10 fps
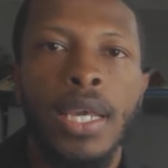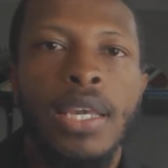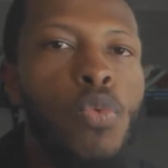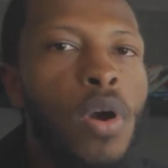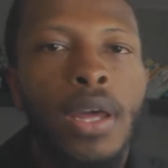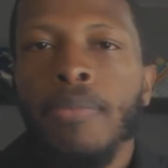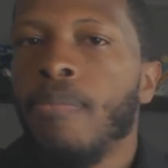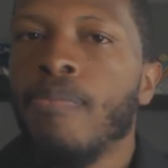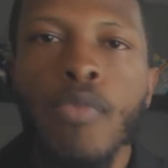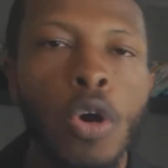He
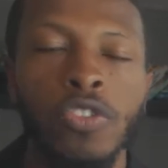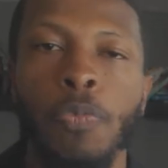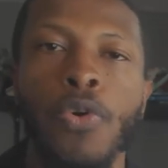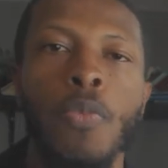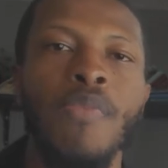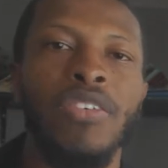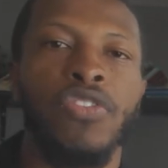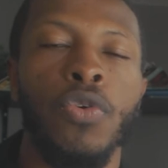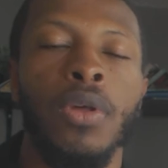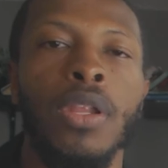won multiple
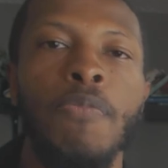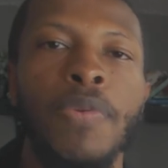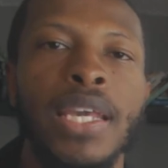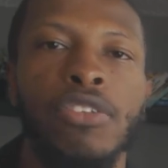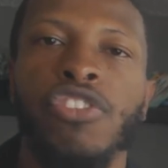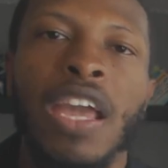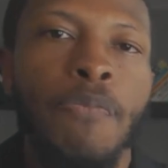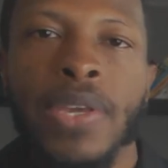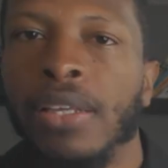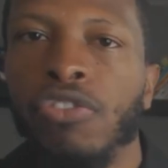Mr. Olympia
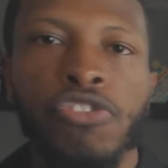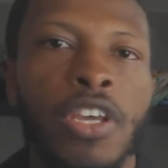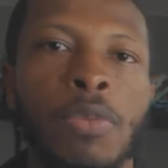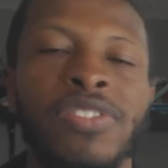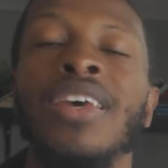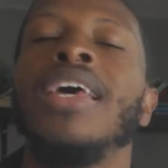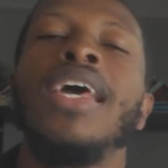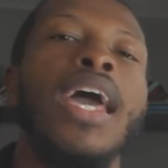championships.